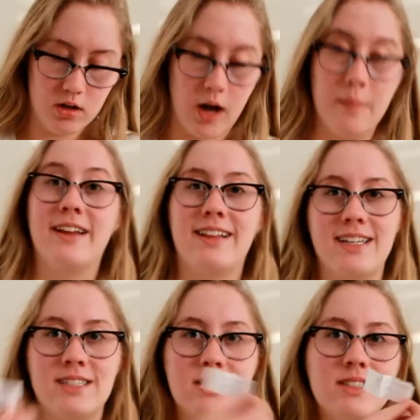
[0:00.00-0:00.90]
Got my
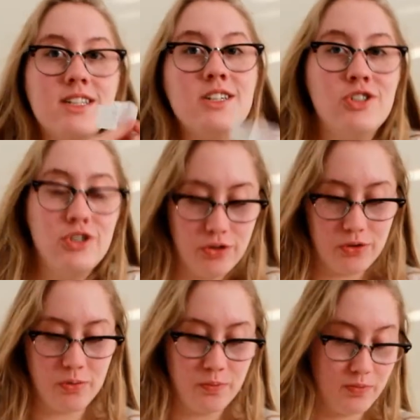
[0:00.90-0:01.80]
license in
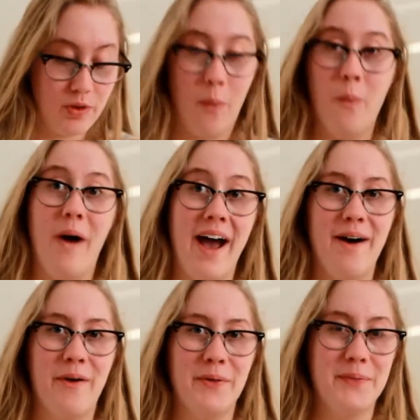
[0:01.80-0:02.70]
June.
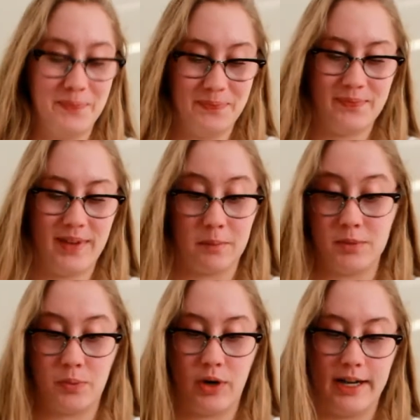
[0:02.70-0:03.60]
Wow, I'm
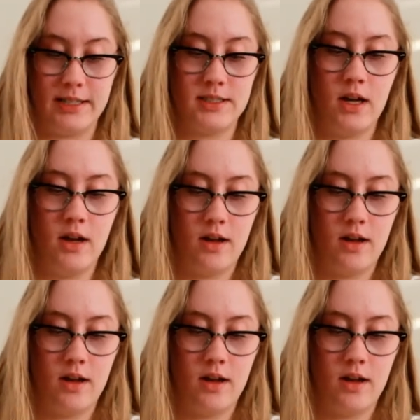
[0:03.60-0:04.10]
surprised.